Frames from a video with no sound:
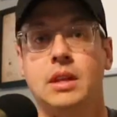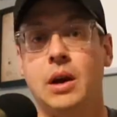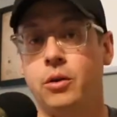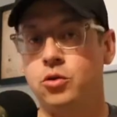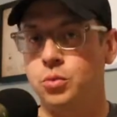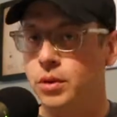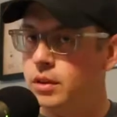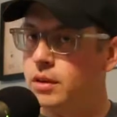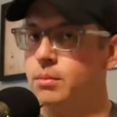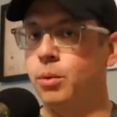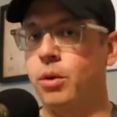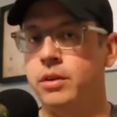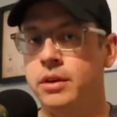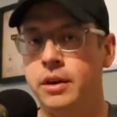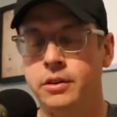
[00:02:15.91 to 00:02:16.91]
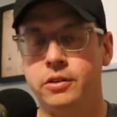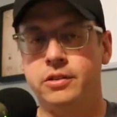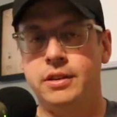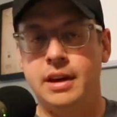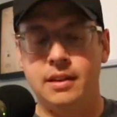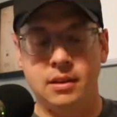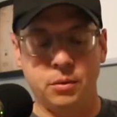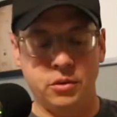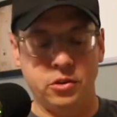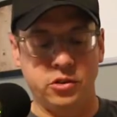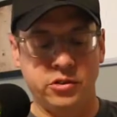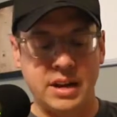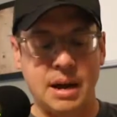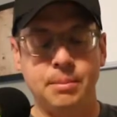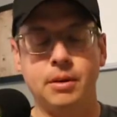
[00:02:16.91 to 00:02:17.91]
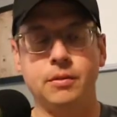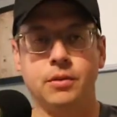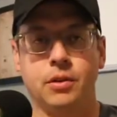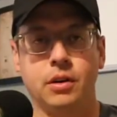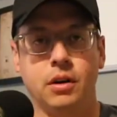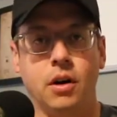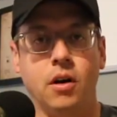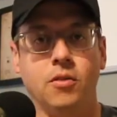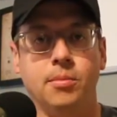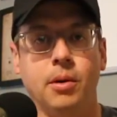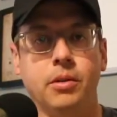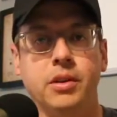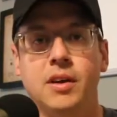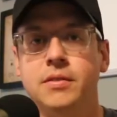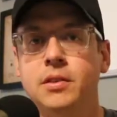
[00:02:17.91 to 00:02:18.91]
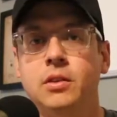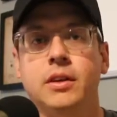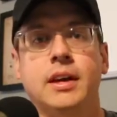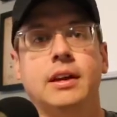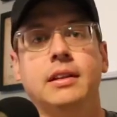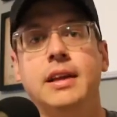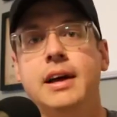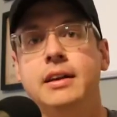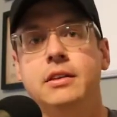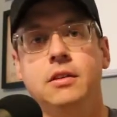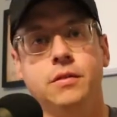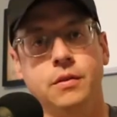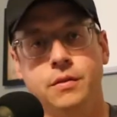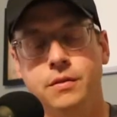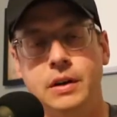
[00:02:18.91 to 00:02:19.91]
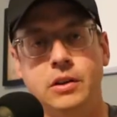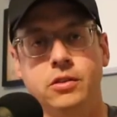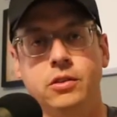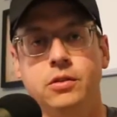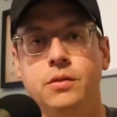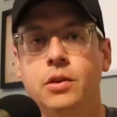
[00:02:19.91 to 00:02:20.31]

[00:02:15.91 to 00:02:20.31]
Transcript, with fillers: Now, it's really important to understand that when you're shopping for a golf ball, you have to look at a lot of different features.